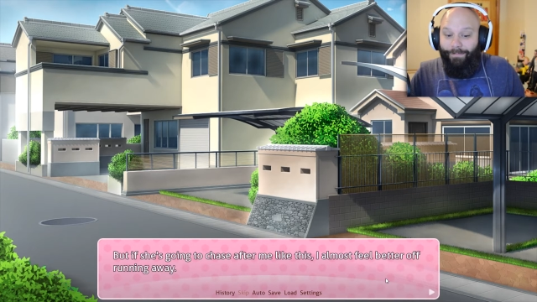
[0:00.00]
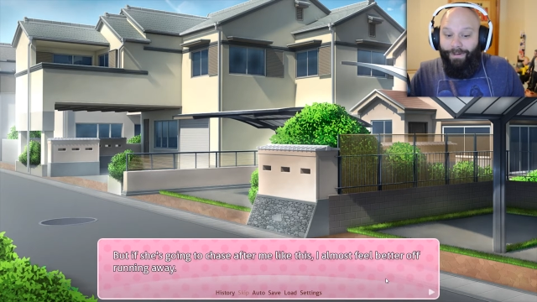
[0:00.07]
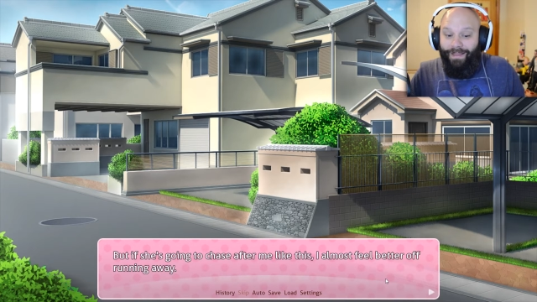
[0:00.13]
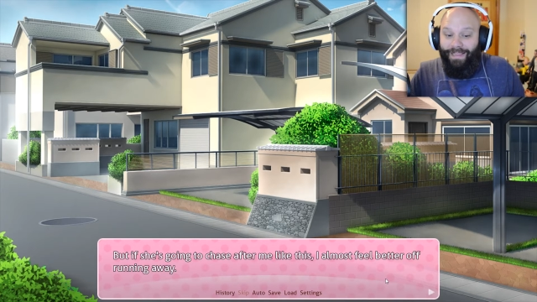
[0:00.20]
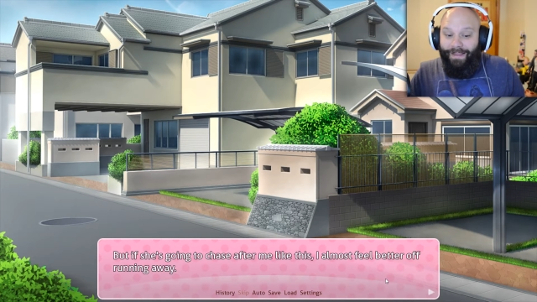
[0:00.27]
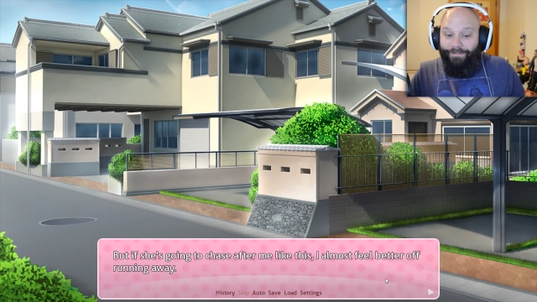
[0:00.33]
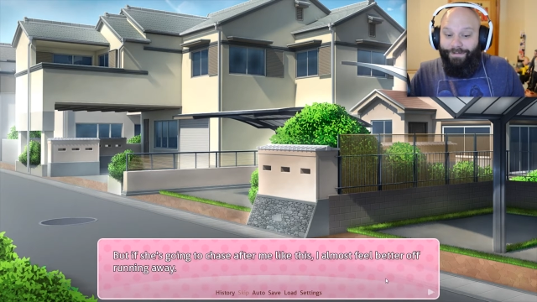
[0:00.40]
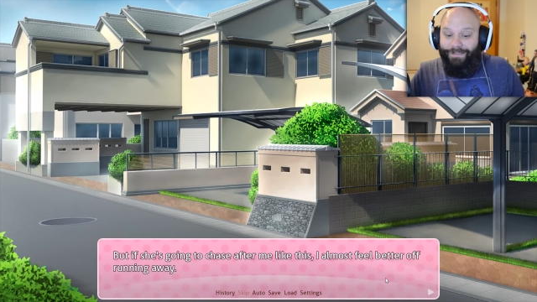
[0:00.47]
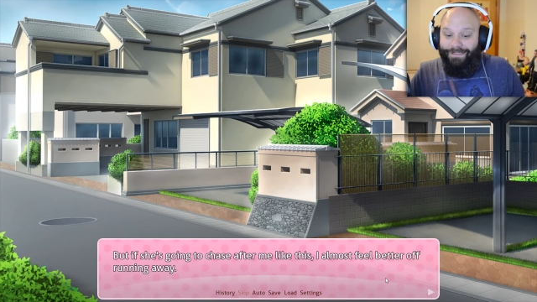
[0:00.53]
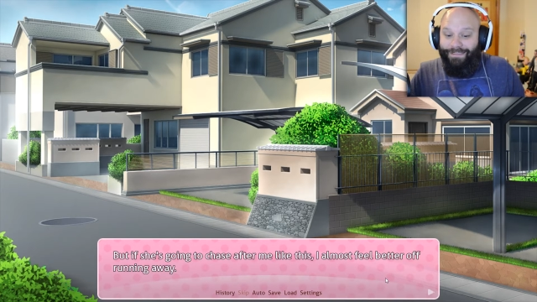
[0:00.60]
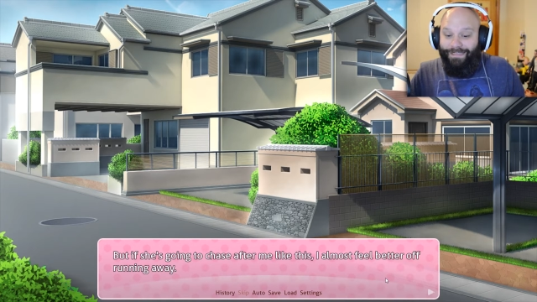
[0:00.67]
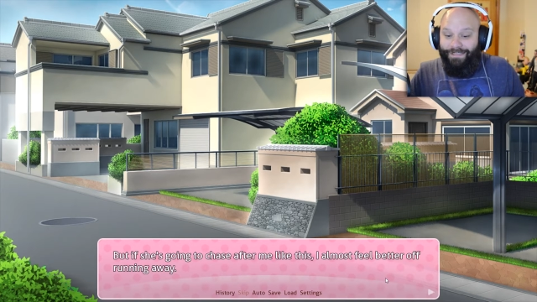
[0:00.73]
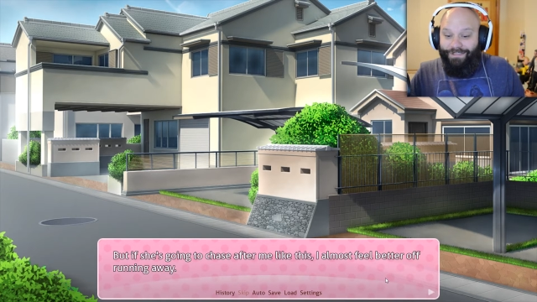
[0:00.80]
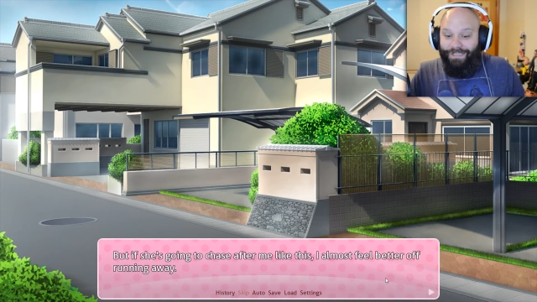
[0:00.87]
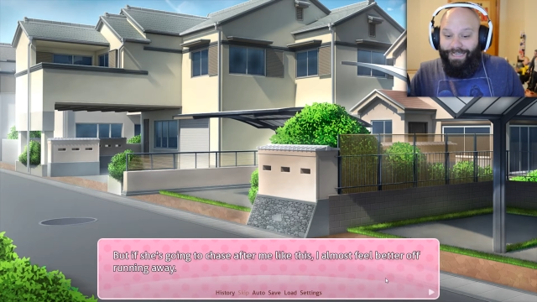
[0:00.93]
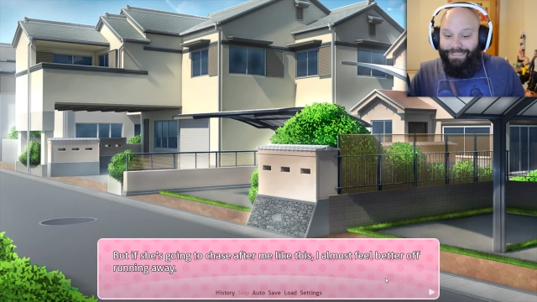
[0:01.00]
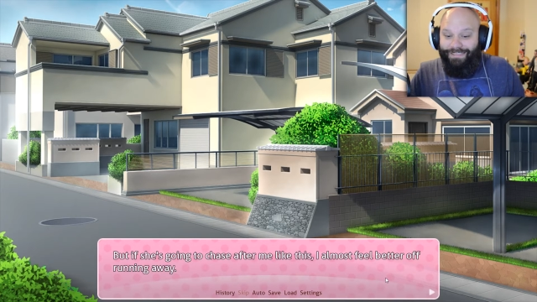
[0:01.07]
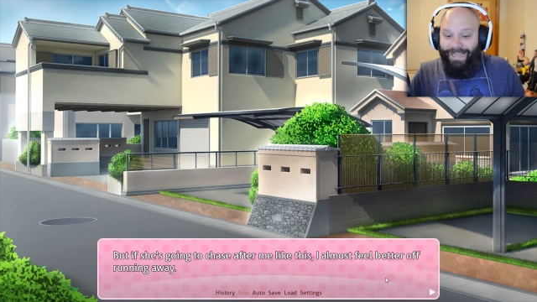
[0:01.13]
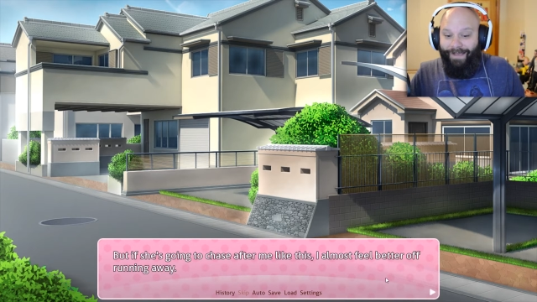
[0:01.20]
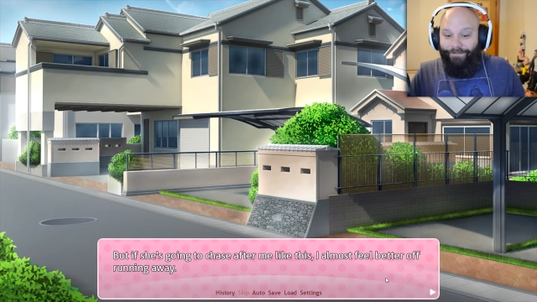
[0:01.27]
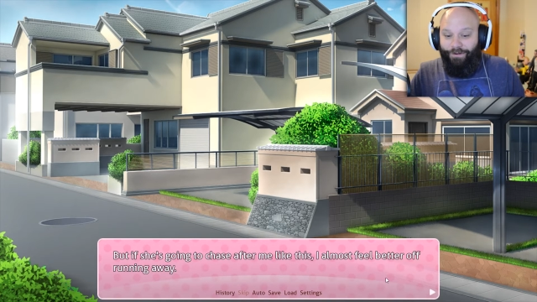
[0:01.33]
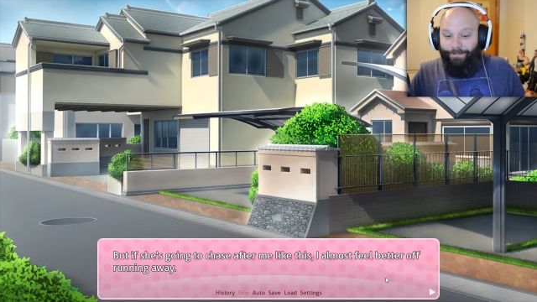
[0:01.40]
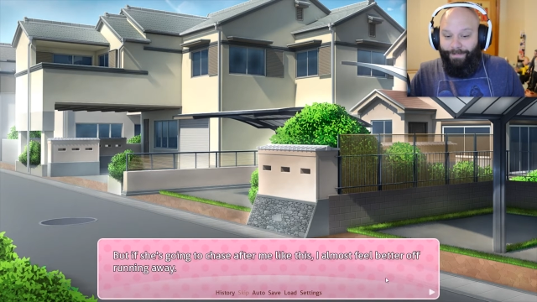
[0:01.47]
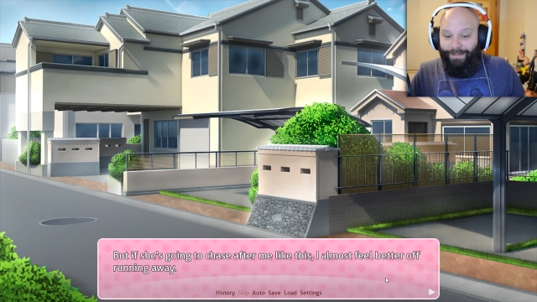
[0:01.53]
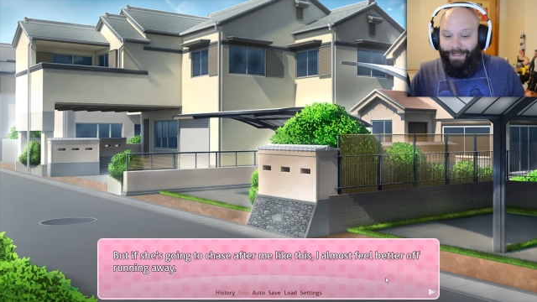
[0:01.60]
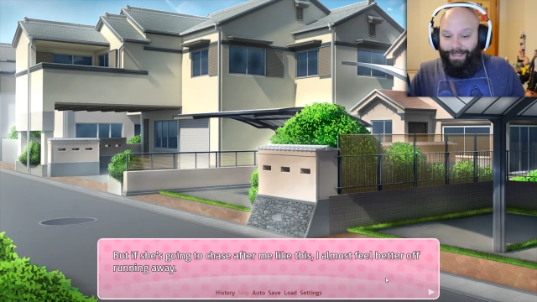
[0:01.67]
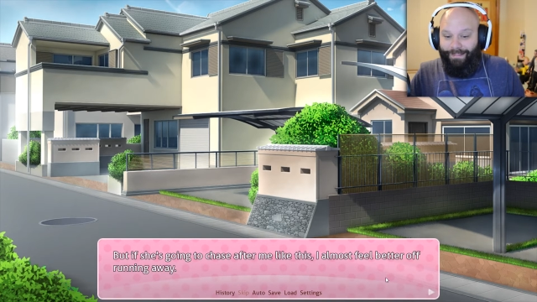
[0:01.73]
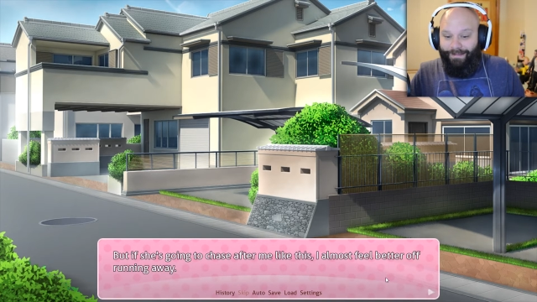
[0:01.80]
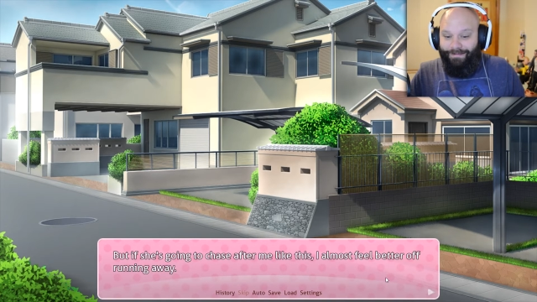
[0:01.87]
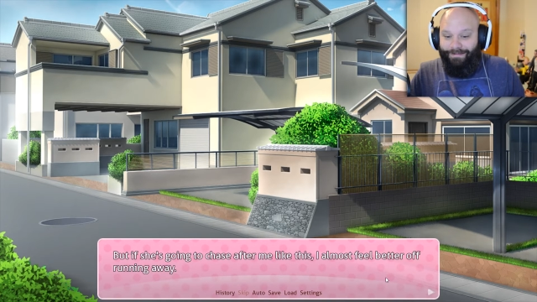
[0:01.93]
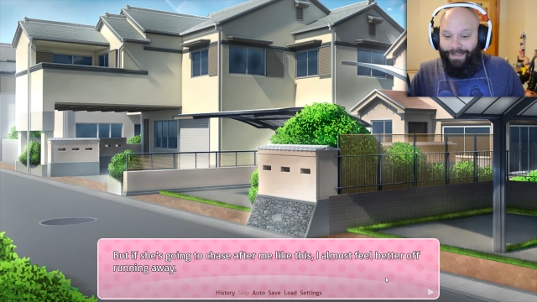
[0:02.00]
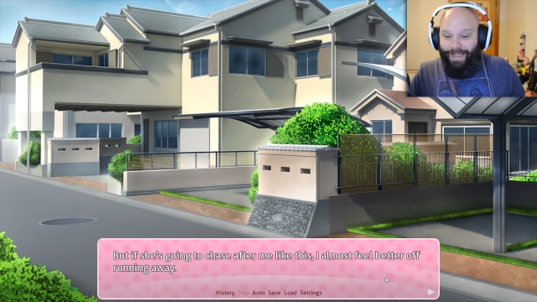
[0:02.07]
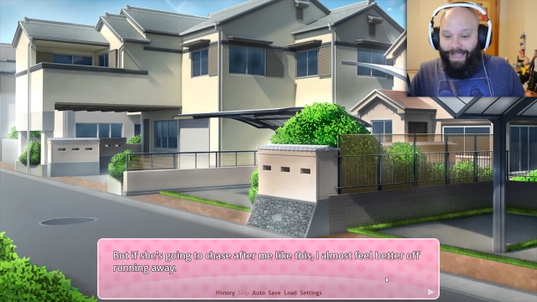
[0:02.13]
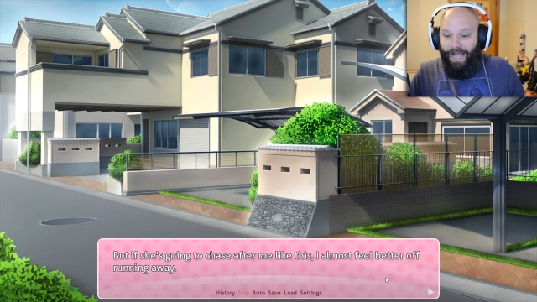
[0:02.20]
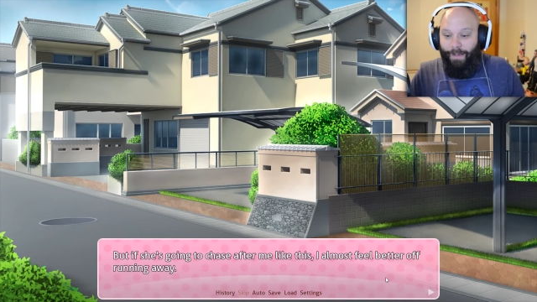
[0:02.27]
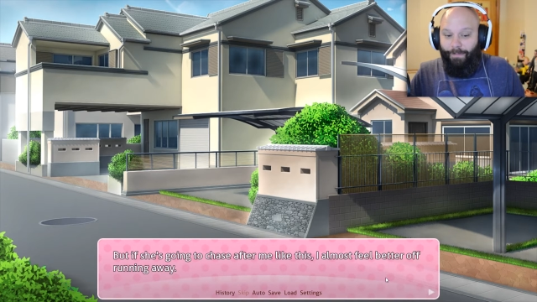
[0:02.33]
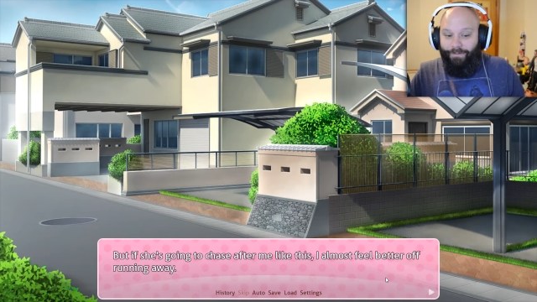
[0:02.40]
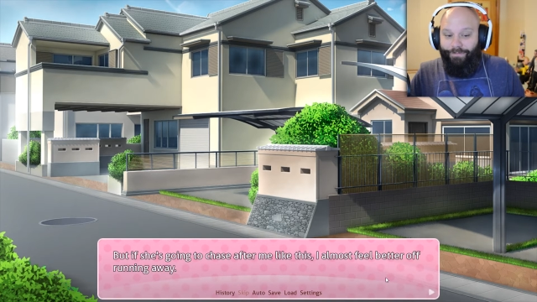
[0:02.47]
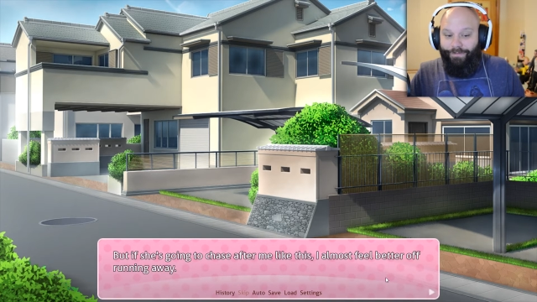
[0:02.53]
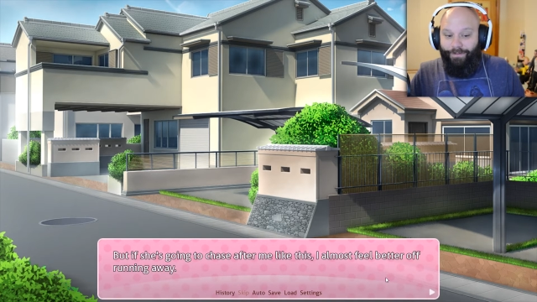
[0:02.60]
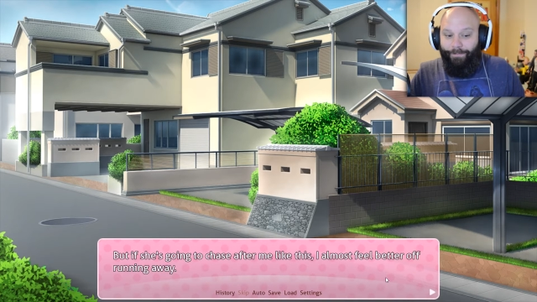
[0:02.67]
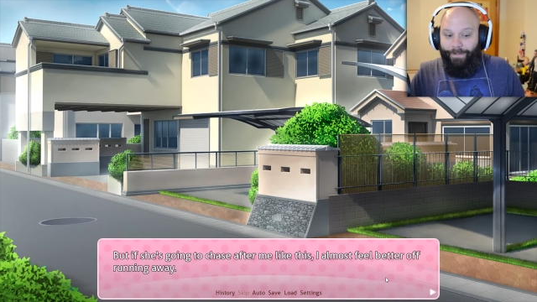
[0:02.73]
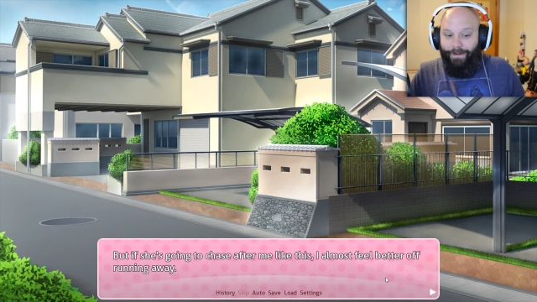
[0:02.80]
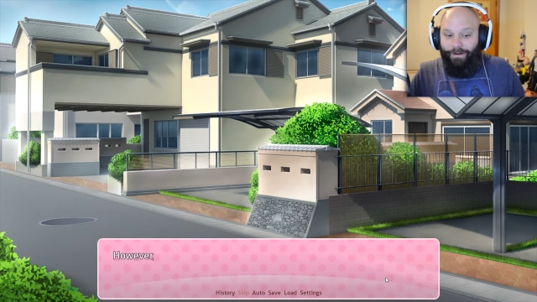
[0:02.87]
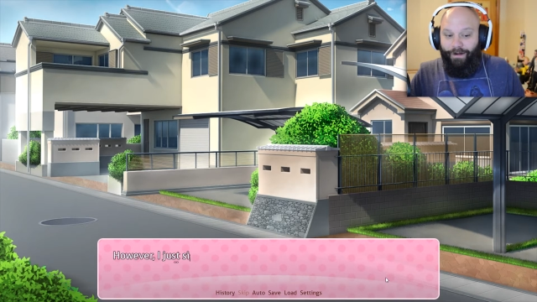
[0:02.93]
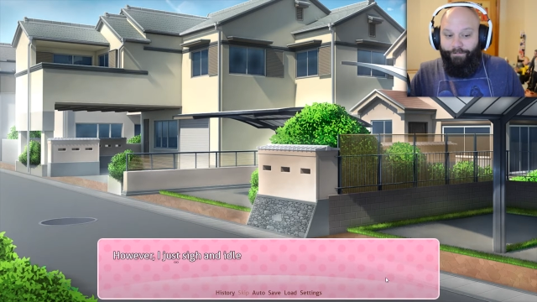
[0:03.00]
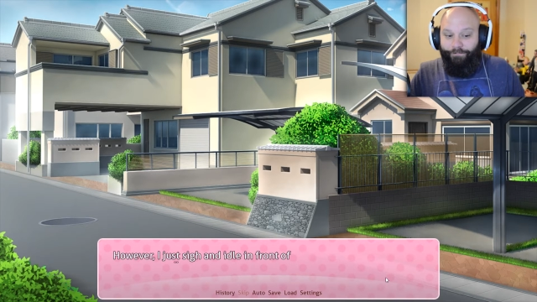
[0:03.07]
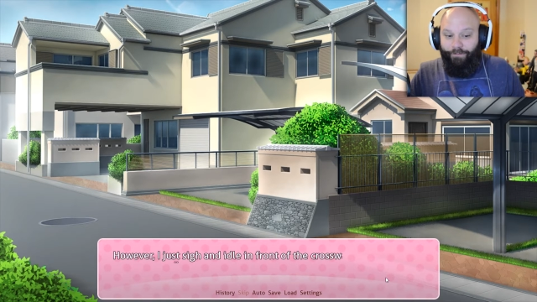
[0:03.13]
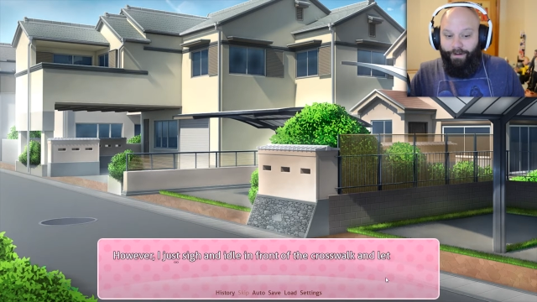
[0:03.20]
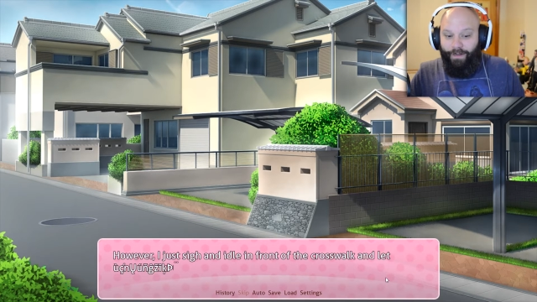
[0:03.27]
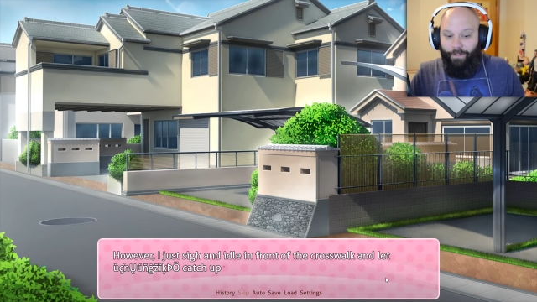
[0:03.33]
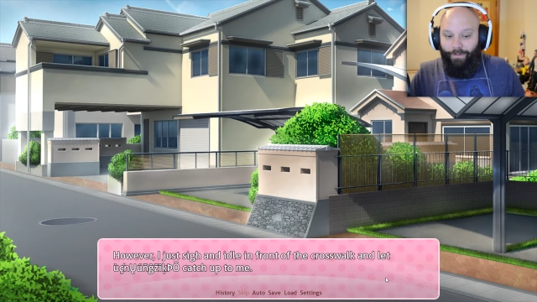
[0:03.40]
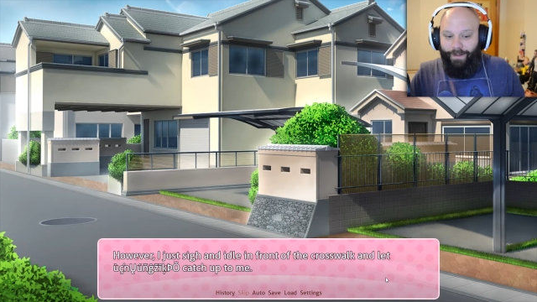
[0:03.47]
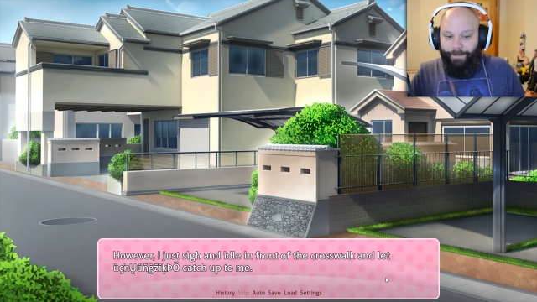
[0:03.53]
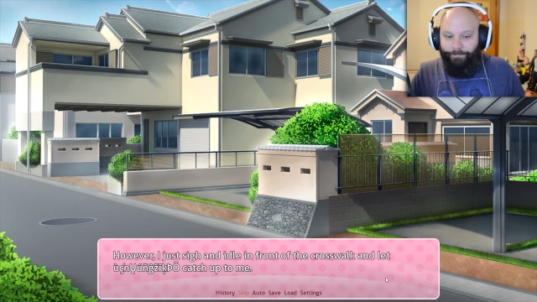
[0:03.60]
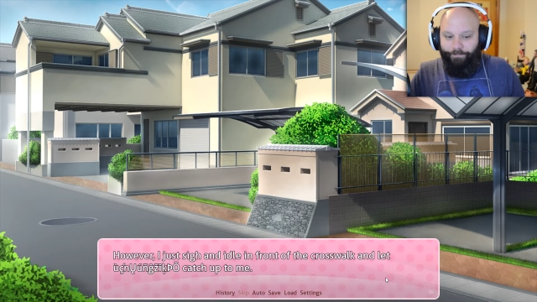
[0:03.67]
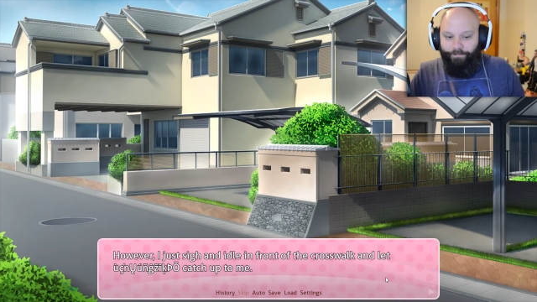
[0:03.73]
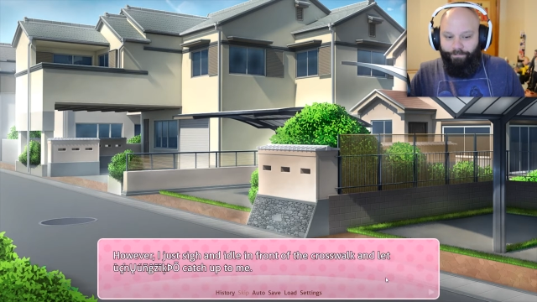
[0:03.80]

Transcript: But if she's gonna chase after me like this, I almost feel better off running away.